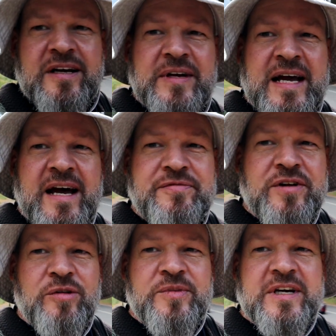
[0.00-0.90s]
I mean, Half
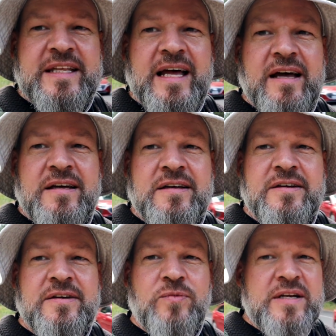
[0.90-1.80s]
Dome, look at that,
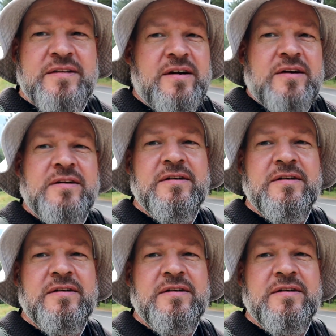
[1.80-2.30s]
right there.